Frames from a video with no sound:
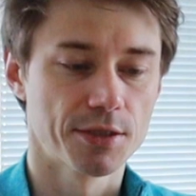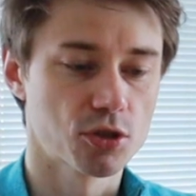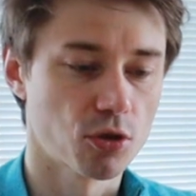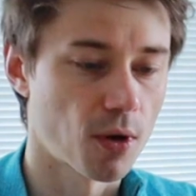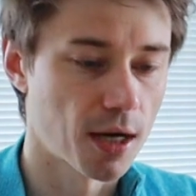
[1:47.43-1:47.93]

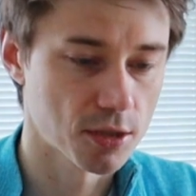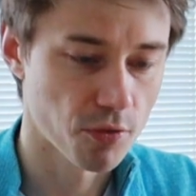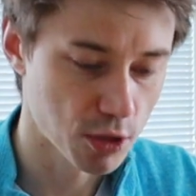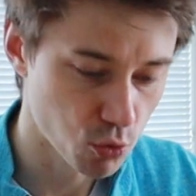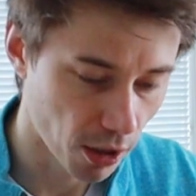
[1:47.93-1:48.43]
So
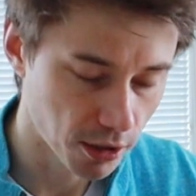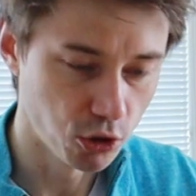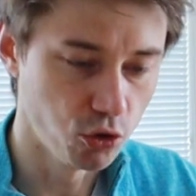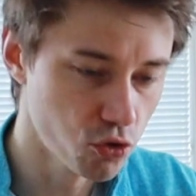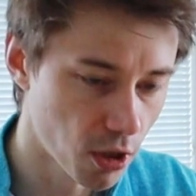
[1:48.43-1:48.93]
that's why
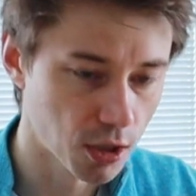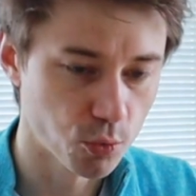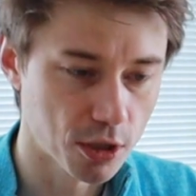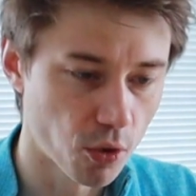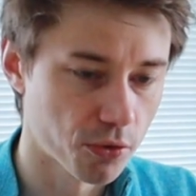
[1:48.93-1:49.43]
usually
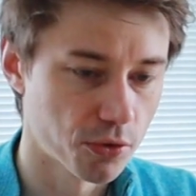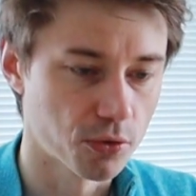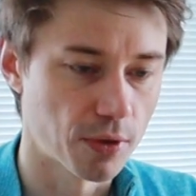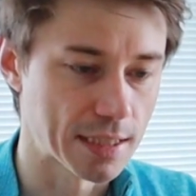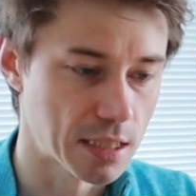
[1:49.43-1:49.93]
we go
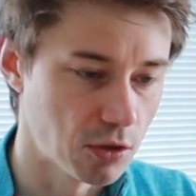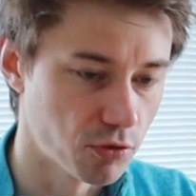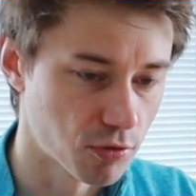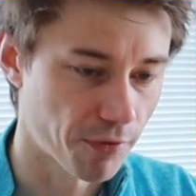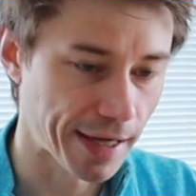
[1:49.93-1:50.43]
through a
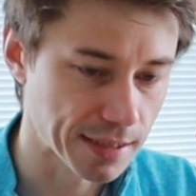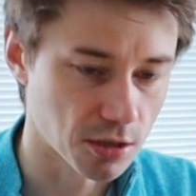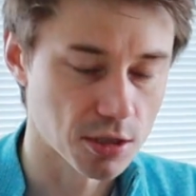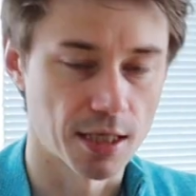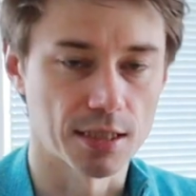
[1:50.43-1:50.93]
series of
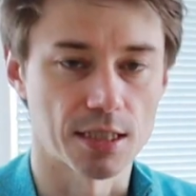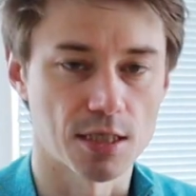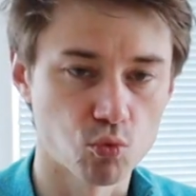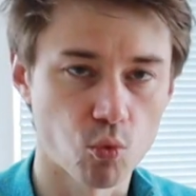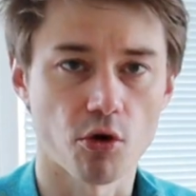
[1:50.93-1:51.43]

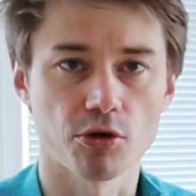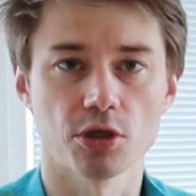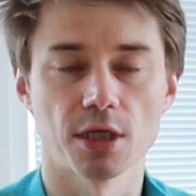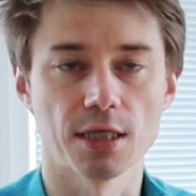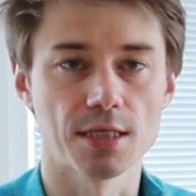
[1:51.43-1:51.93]
exercises and
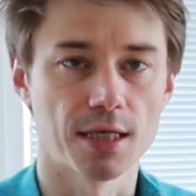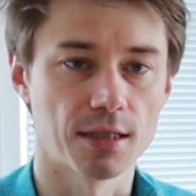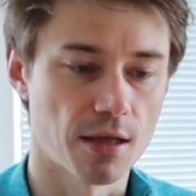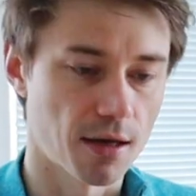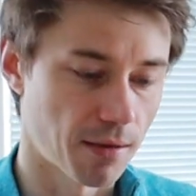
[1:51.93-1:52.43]
worksheets
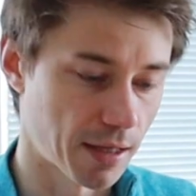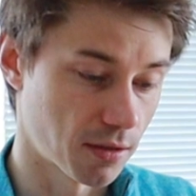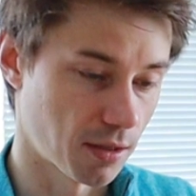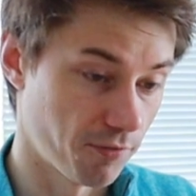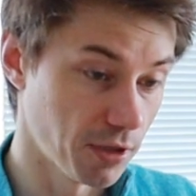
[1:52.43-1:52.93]

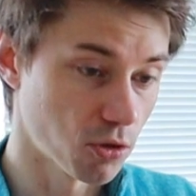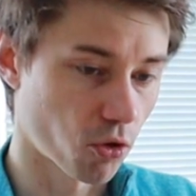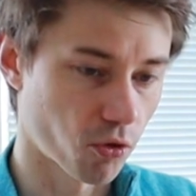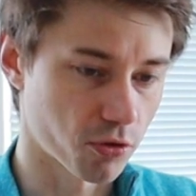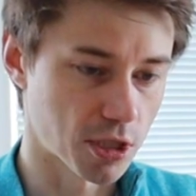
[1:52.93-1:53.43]
and
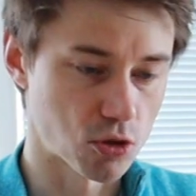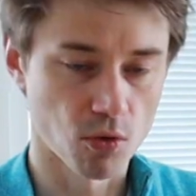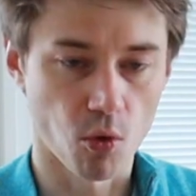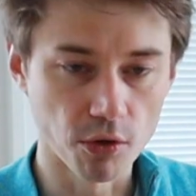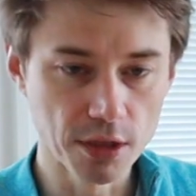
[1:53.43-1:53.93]
video courses,
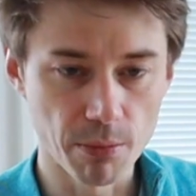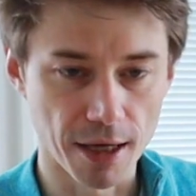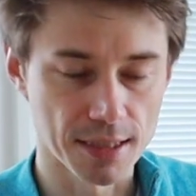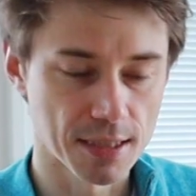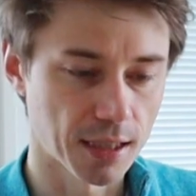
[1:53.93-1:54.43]

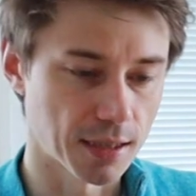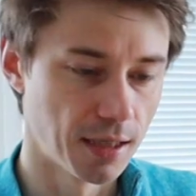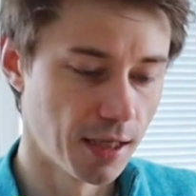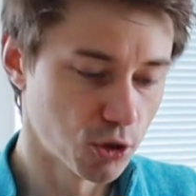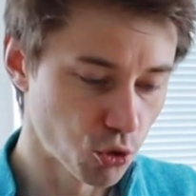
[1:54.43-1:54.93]
on-demand study
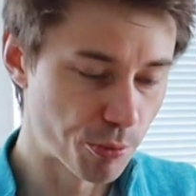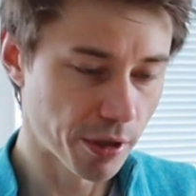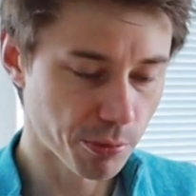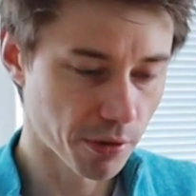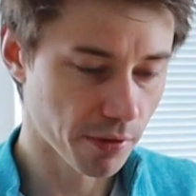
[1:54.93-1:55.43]
to
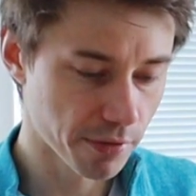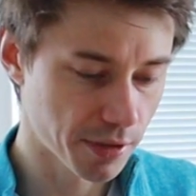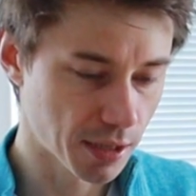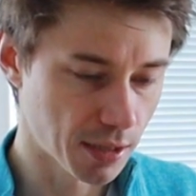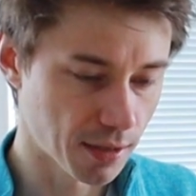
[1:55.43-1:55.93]
prepare
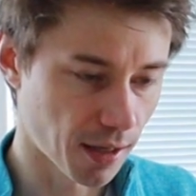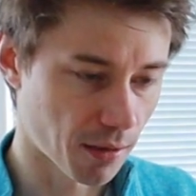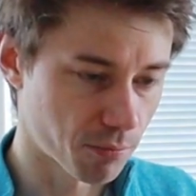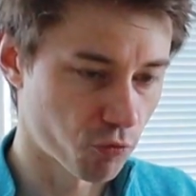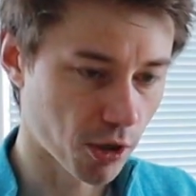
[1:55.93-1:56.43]
the
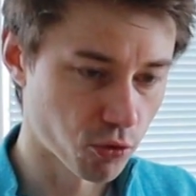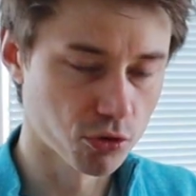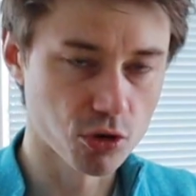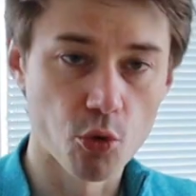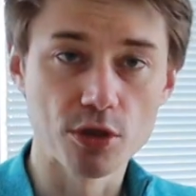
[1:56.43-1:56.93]

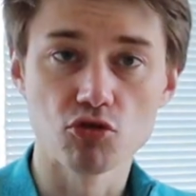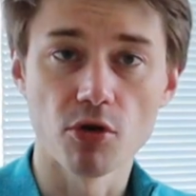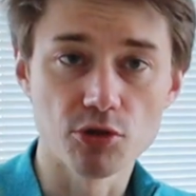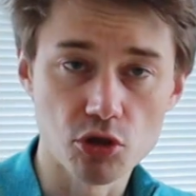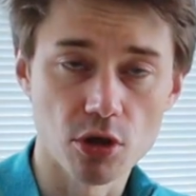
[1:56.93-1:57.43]
recruiter who is
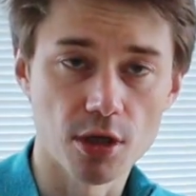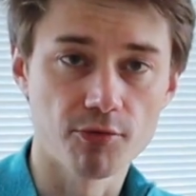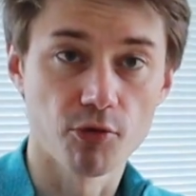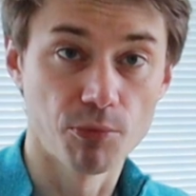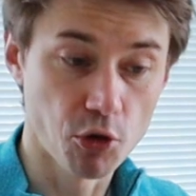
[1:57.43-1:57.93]

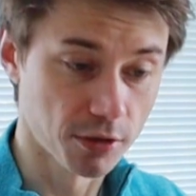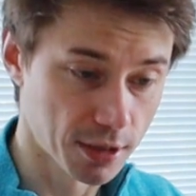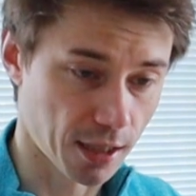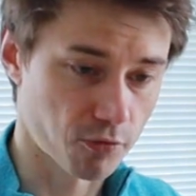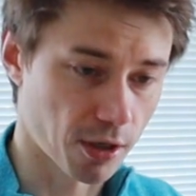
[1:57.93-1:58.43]
transitioning from
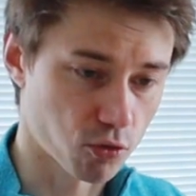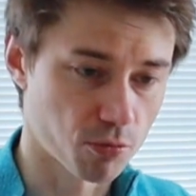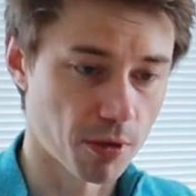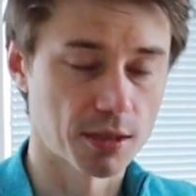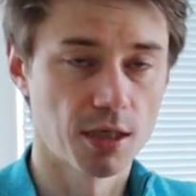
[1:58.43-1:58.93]
non-tech
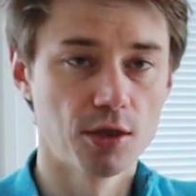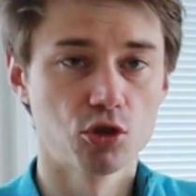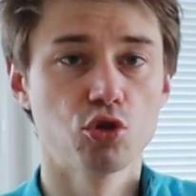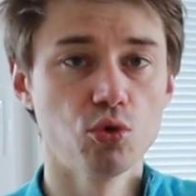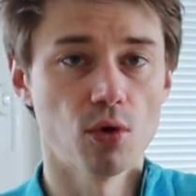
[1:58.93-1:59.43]
recruitment
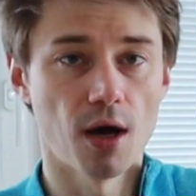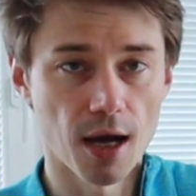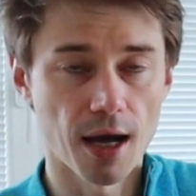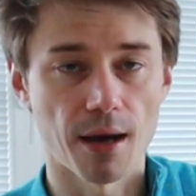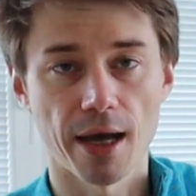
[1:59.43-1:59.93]
to
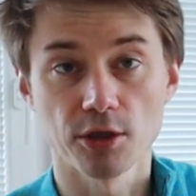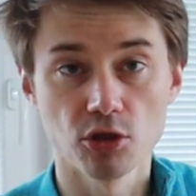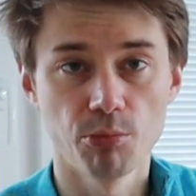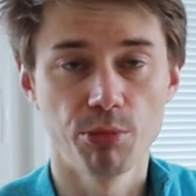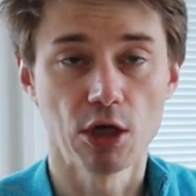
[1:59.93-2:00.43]

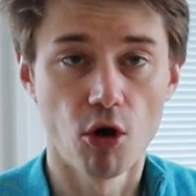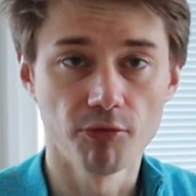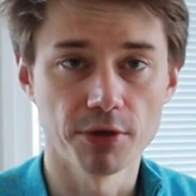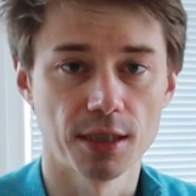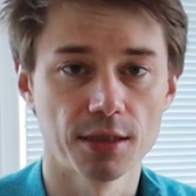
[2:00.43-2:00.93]
actually be
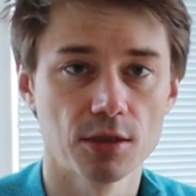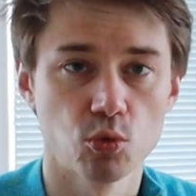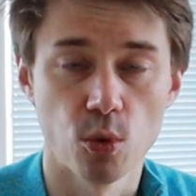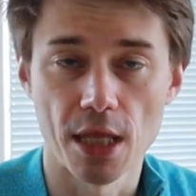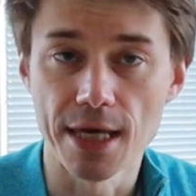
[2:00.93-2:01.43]
confident
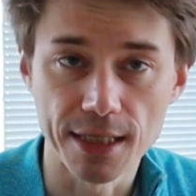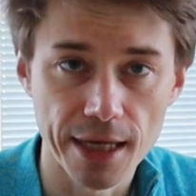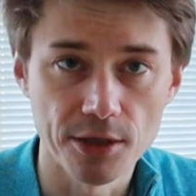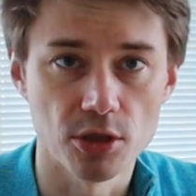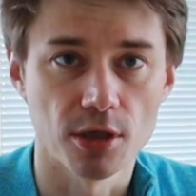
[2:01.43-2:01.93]
when
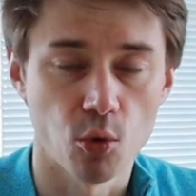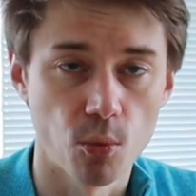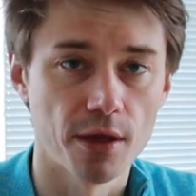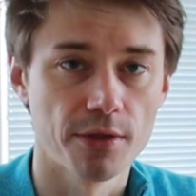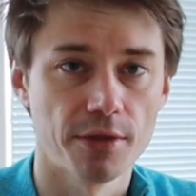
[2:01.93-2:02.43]
engaging
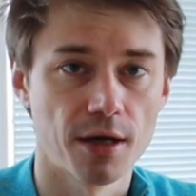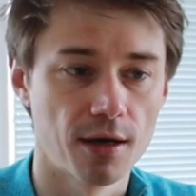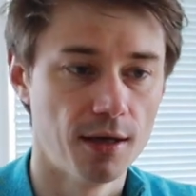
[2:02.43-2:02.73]
with